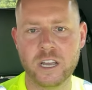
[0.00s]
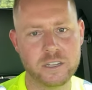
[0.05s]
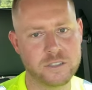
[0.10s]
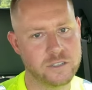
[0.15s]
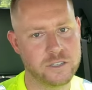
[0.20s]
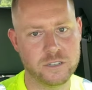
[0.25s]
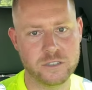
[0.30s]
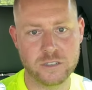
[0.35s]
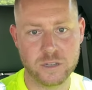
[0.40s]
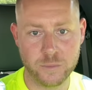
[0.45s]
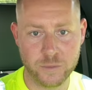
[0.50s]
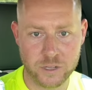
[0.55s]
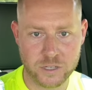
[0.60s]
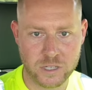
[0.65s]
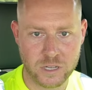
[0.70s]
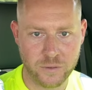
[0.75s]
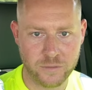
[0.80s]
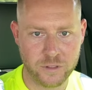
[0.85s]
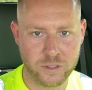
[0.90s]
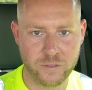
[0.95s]
I see some of the
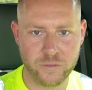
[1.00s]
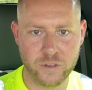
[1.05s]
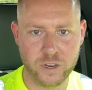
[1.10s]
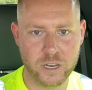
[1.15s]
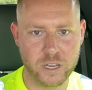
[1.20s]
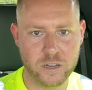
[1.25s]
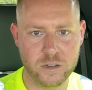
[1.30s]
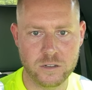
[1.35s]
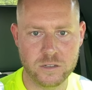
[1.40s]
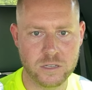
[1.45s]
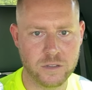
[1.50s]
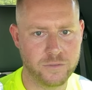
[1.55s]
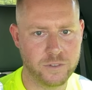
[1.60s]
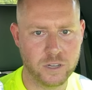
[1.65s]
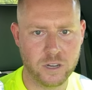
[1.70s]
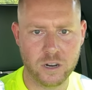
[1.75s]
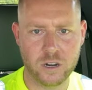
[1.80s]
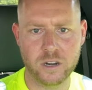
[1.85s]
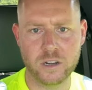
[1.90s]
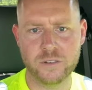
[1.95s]
stuff on the videos if
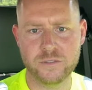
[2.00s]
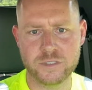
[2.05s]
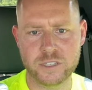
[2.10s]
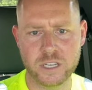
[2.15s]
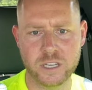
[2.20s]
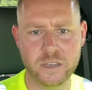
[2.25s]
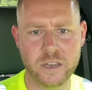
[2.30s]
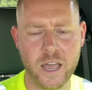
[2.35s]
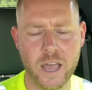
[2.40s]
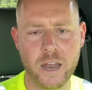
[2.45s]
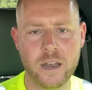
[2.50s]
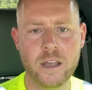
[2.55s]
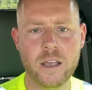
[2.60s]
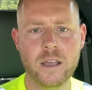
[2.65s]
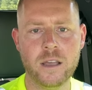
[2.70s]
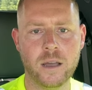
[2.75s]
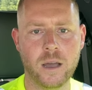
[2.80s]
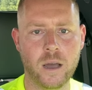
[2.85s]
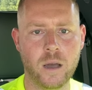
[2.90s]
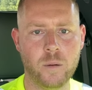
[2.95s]
you already have seen that,
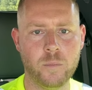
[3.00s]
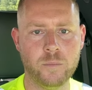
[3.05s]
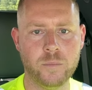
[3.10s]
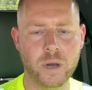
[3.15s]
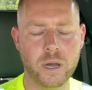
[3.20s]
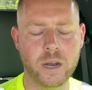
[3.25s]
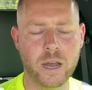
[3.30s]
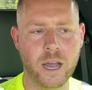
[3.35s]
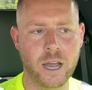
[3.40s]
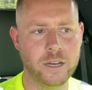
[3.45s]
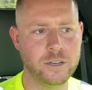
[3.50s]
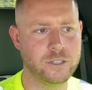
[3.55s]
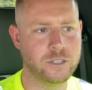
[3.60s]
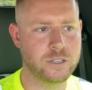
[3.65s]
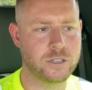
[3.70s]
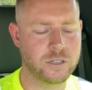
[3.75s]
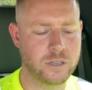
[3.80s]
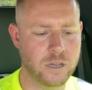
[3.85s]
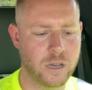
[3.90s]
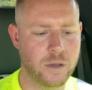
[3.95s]
but I
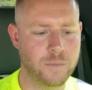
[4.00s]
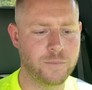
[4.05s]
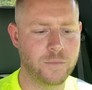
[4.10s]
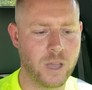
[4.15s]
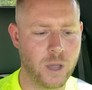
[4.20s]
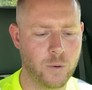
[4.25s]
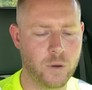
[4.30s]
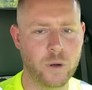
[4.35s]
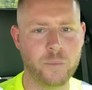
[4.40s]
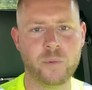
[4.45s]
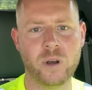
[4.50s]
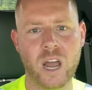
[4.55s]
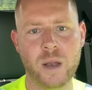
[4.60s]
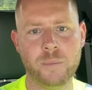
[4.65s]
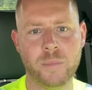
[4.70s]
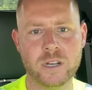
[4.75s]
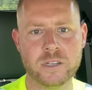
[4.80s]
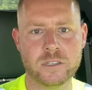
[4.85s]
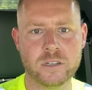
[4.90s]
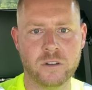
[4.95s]
just I want to pride
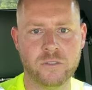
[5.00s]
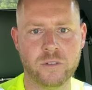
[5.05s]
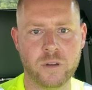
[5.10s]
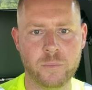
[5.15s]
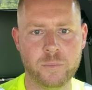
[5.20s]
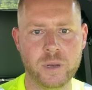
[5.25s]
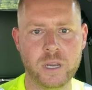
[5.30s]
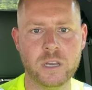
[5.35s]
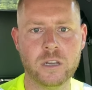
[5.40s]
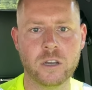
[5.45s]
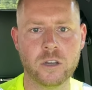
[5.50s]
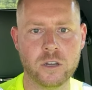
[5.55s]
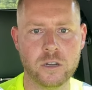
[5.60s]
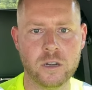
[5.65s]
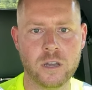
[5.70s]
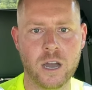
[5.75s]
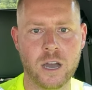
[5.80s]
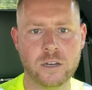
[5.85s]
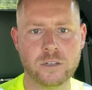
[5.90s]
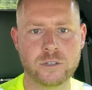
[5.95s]
myself on being a good
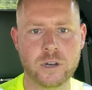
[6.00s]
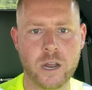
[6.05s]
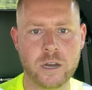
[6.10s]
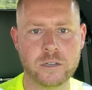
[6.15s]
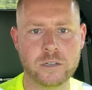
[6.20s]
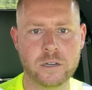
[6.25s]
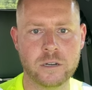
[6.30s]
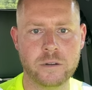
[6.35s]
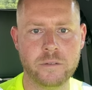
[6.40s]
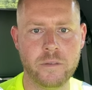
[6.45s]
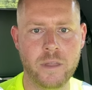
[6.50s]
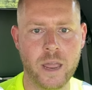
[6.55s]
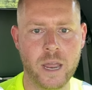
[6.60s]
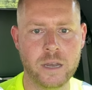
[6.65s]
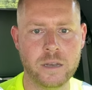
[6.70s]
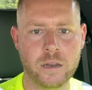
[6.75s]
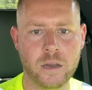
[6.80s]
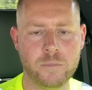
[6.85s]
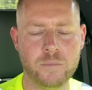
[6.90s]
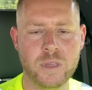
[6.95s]
contractor
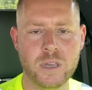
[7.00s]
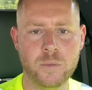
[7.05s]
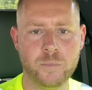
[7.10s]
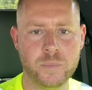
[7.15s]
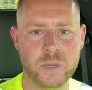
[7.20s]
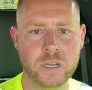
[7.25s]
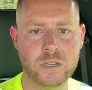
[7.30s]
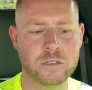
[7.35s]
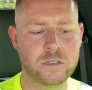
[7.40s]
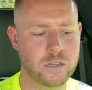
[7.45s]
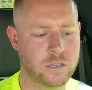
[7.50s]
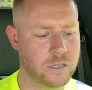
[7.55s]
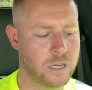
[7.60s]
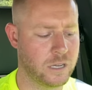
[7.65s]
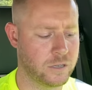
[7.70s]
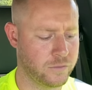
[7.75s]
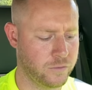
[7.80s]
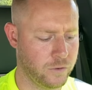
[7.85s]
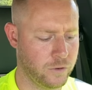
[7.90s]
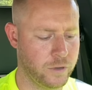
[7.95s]
and being
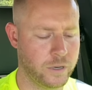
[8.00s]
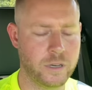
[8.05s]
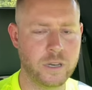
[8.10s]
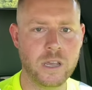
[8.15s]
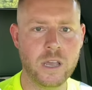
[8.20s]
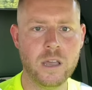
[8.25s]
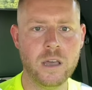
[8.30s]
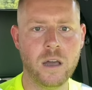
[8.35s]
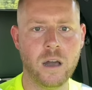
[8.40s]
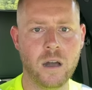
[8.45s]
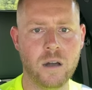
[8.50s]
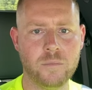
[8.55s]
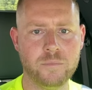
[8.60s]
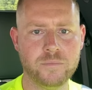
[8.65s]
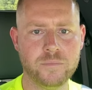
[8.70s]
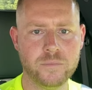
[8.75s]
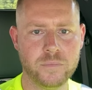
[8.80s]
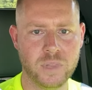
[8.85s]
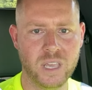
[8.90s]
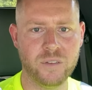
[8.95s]
successful and
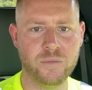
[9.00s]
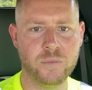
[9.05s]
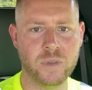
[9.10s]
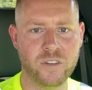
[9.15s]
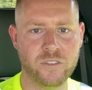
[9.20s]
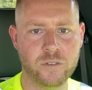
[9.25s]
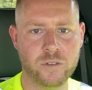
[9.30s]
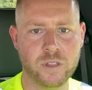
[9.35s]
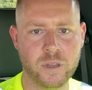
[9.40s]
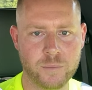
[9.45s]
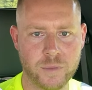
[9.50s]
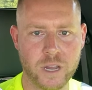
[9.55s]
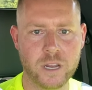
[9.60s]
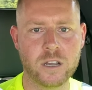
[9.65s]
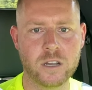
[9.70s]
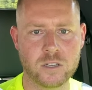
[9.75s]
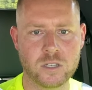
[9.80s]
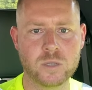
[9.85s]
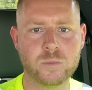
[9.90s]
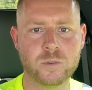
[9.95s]
giving everything my
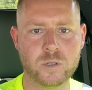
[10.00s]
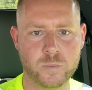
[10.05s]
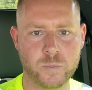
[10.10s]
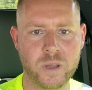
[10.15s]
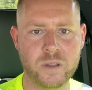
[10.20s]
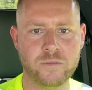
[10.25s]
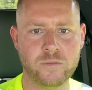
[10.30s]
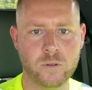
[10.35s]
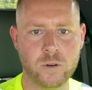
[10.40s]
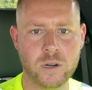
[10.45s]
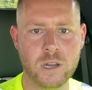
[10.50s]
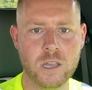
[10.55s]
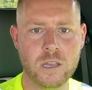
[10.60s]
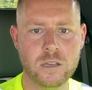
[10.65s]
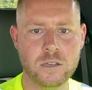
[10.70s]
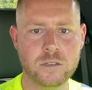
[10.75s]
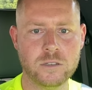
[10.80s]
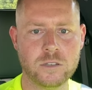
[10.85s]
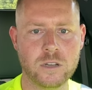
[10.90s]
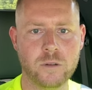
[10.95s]
customers pay for.
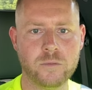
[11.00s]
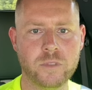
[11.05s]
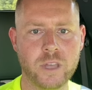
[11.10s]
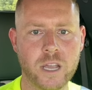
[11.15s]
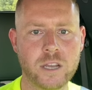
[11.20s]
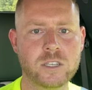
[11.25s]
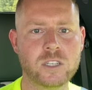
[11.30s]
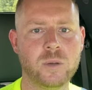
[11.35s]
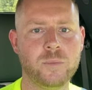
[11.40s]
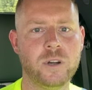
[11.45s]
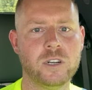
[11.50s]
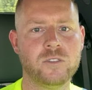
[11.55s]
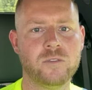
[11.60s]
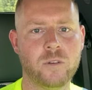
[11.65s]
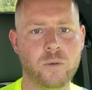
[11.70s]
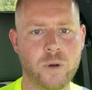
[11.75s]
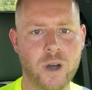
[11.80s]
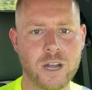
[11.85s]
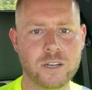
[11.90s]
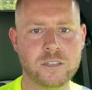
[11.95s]
So thanks so much
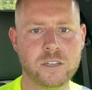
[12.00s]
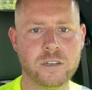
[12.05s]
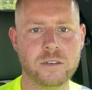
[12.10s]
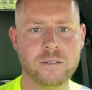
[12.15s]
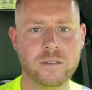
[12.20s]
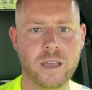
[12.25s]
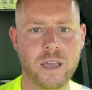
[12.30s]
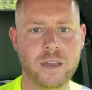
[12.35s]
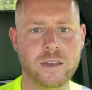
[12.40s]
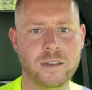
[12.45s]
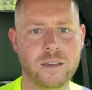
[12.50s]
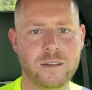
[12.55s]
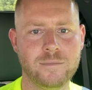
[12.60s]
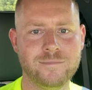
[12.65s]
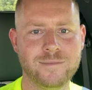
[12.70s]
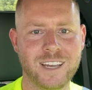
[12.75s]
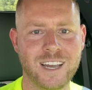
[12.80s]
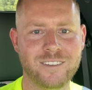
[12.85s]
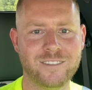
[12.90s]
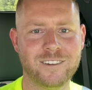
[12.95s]
for watching, and have
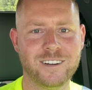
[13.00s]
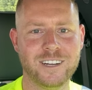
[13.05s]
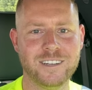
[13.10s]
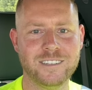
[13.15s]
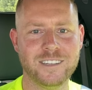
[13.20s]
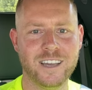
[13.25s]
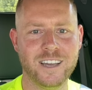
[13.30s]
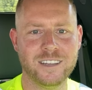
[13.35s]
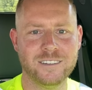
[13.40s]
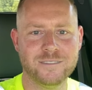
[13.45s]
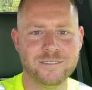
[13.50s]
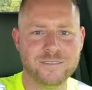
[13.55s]
a great day.